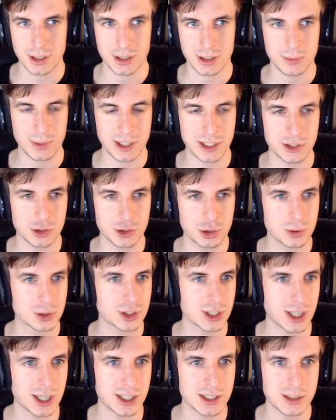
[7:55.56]
we can
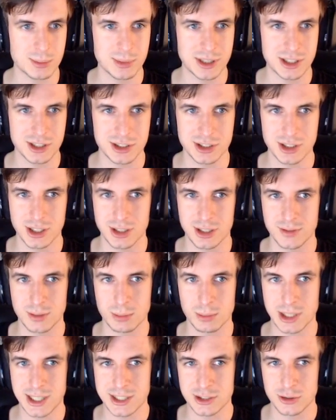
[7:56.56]
choose either because none of them
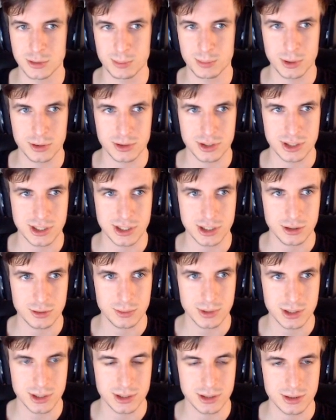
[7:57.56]
are linked to a Potency
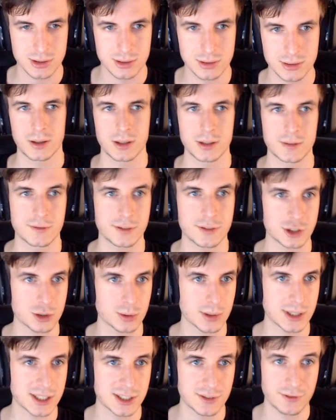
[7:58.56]
Conduit. First
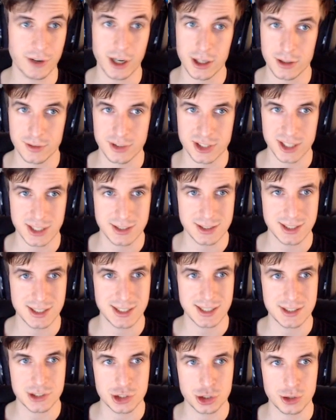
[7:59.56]
one is File of Serenity
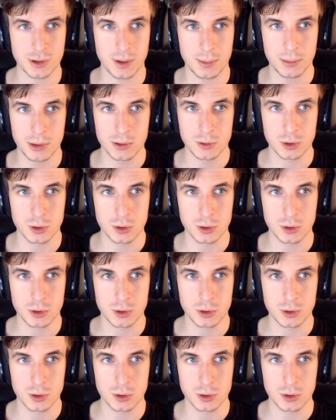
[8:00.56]
renders you immune to